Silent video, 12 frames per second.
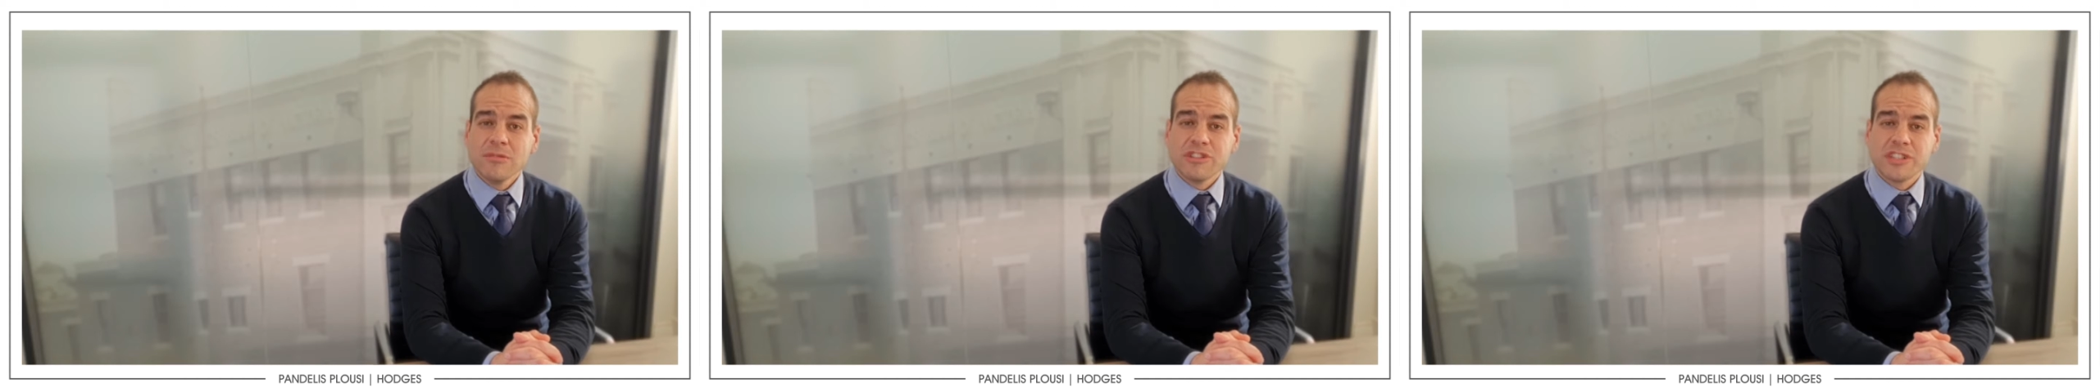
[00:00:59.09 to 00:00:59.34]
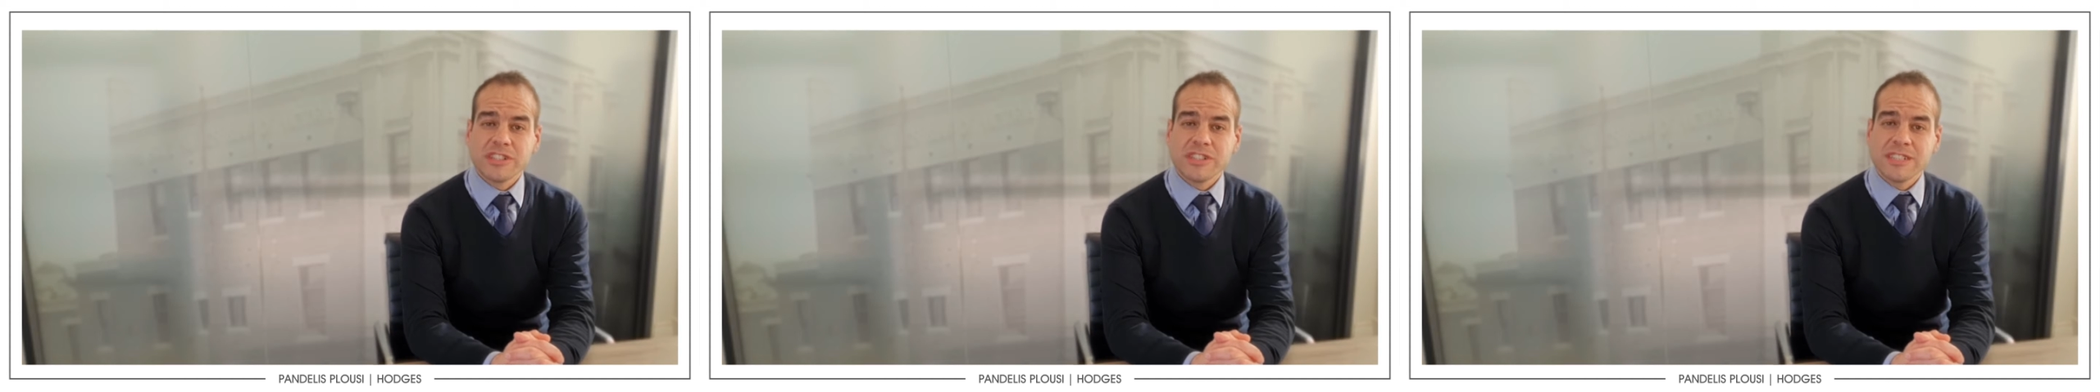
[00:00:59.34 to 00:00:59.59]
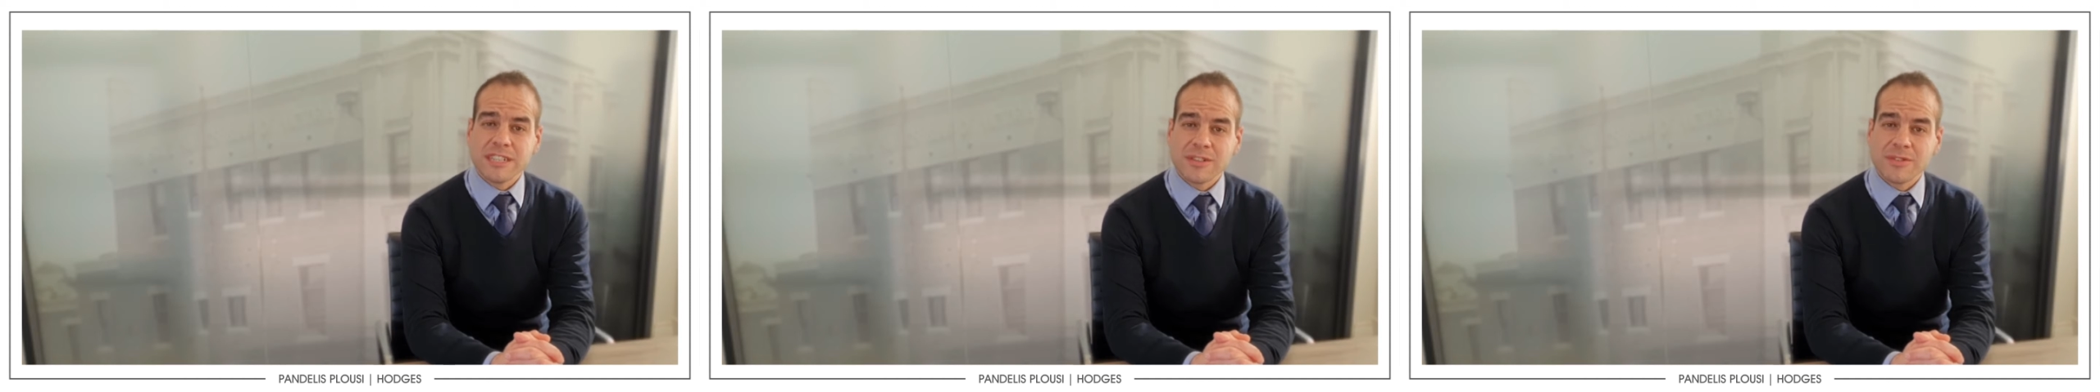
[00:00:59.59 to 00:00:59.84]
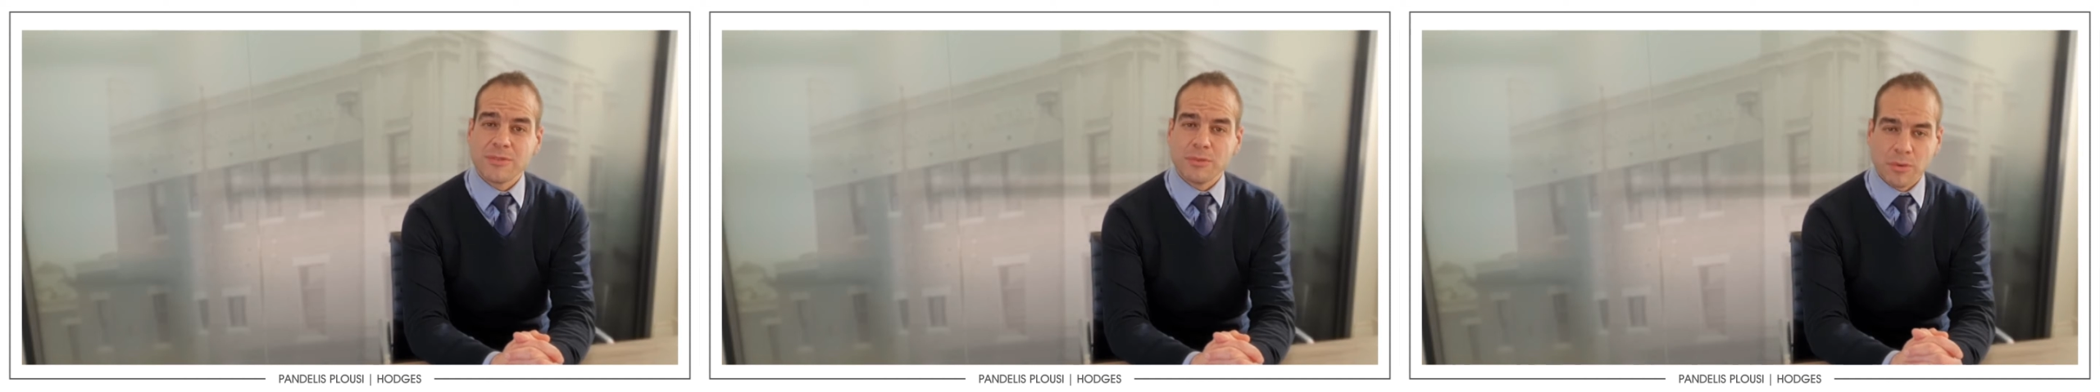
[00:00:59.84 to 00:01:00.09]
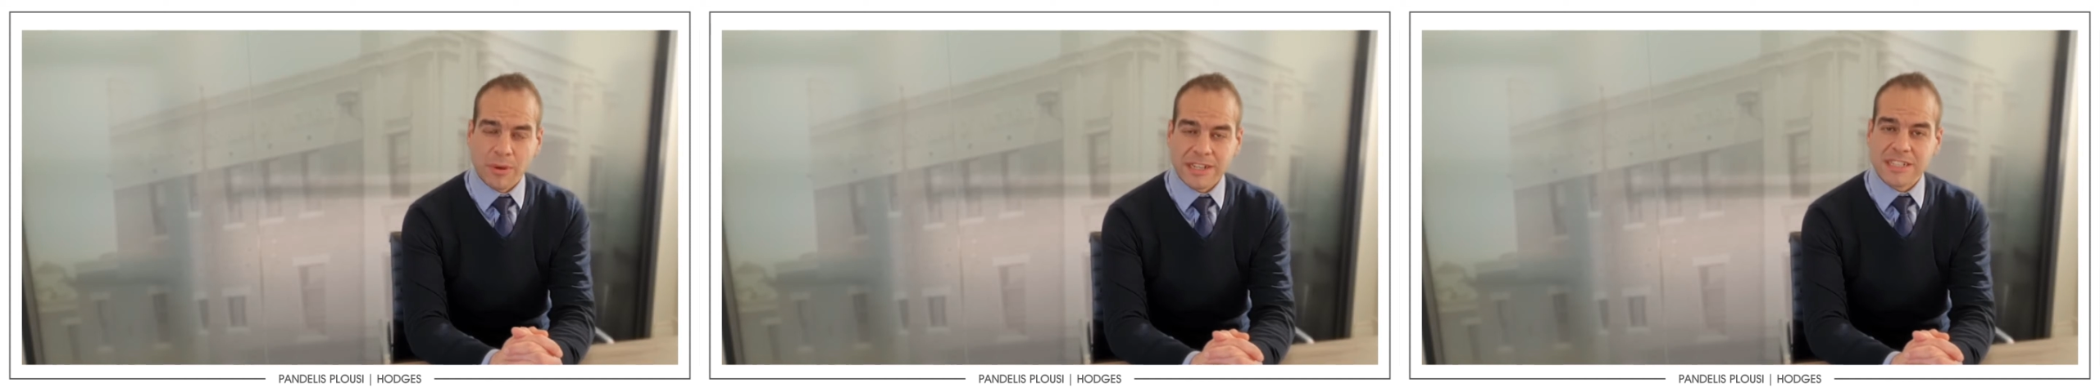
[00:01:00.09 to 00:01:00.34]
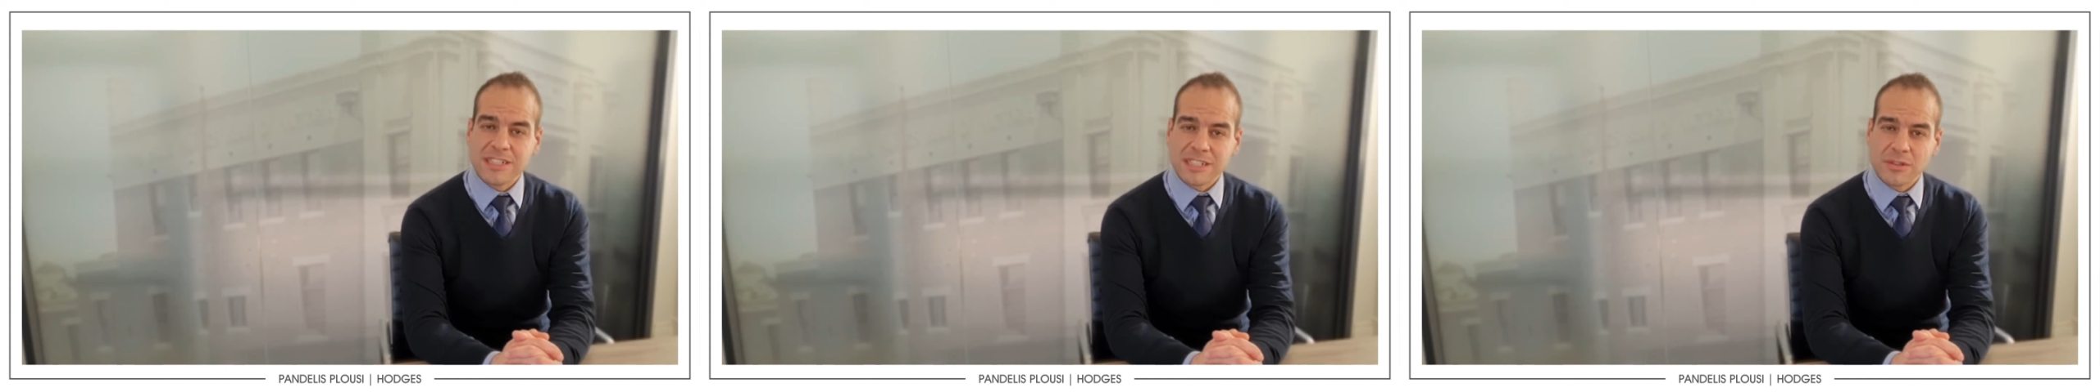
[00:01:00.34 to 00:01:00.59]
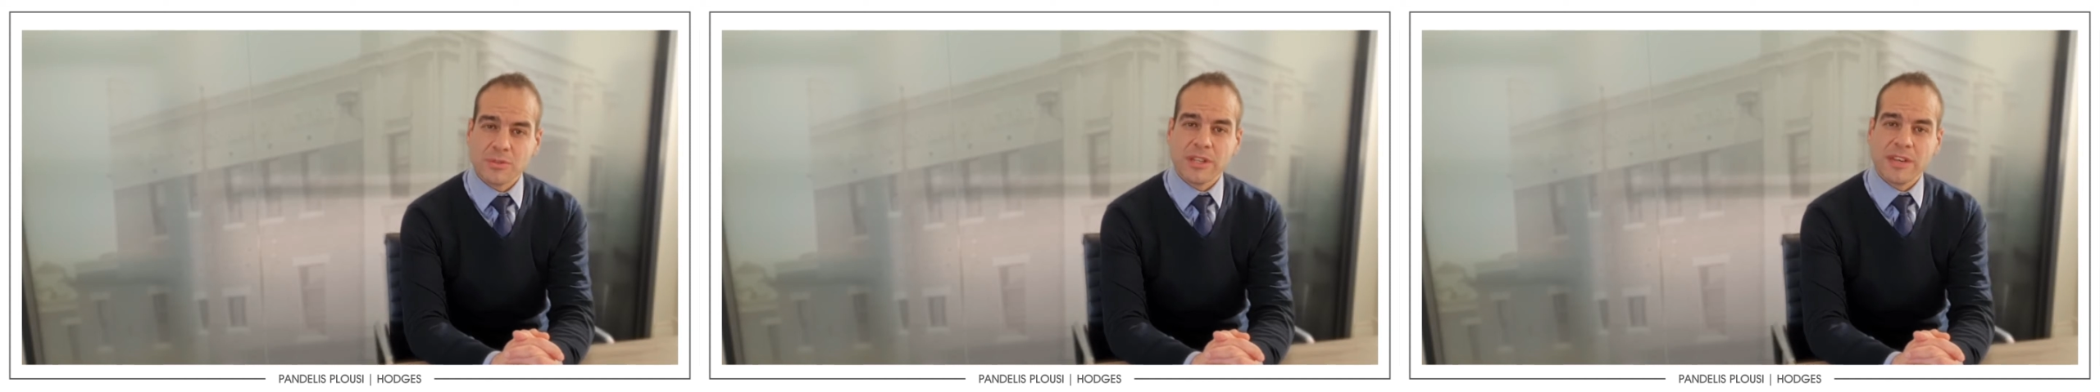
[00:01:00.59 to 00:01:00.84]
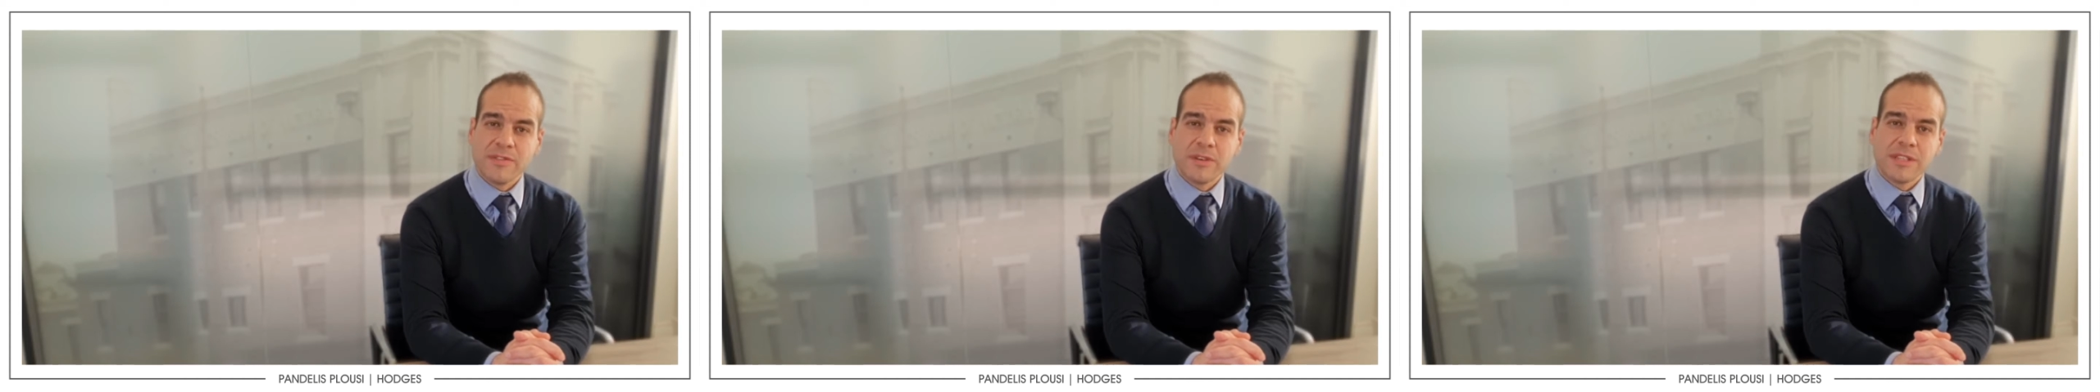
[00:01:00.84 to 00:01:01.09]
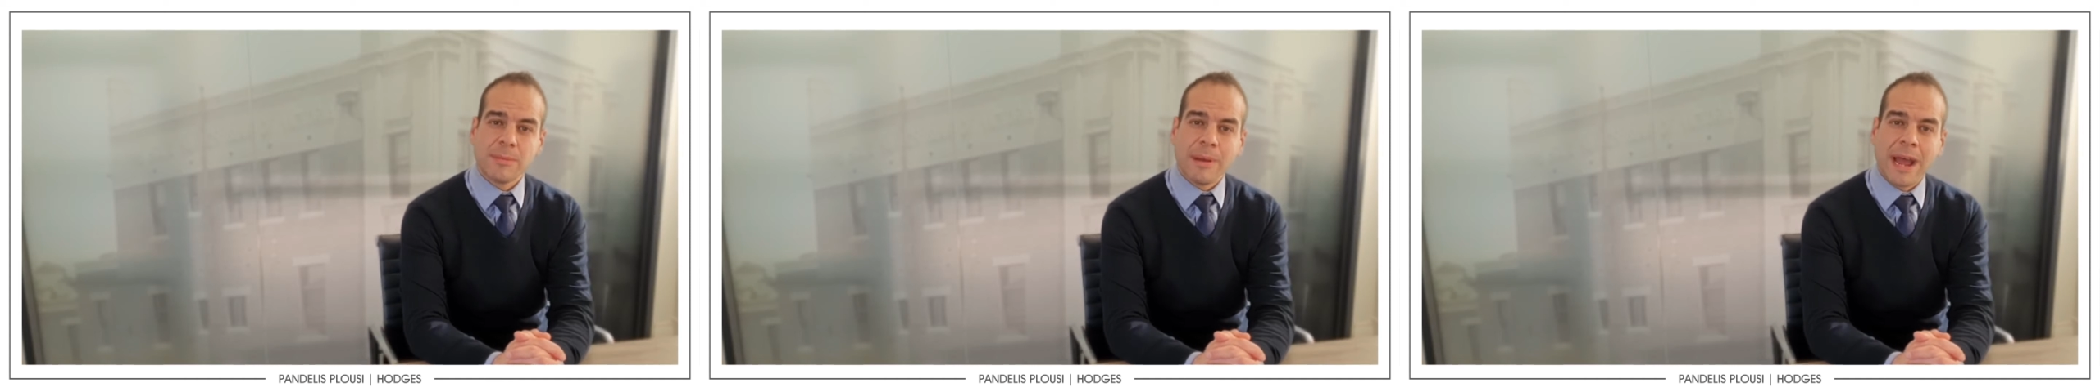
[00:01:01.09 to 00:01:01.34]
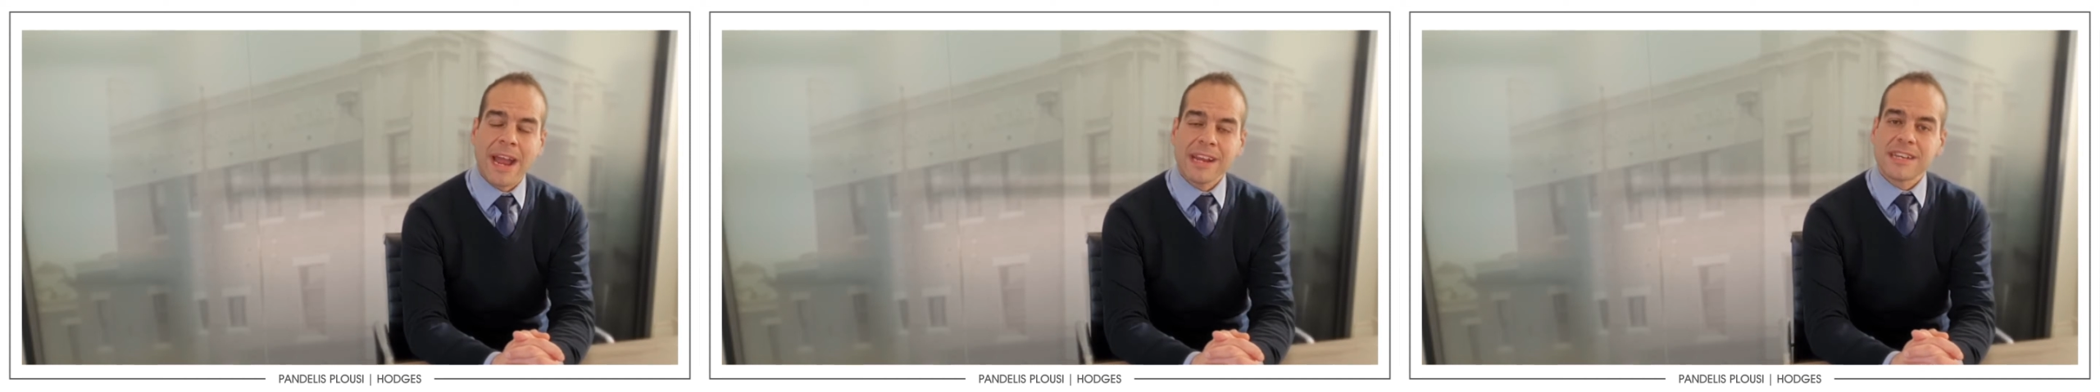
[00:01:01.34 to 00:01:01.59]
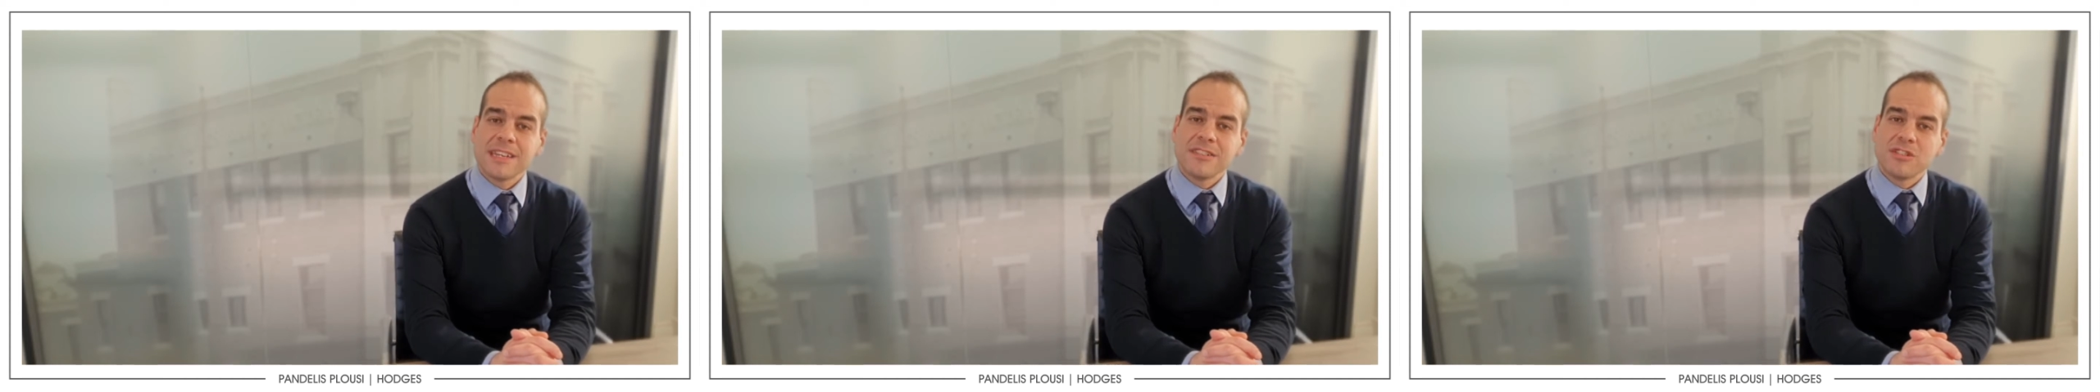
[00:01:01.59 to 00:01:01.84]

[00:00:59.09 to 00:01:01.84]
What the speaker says: which is single, well, one is single level at the back,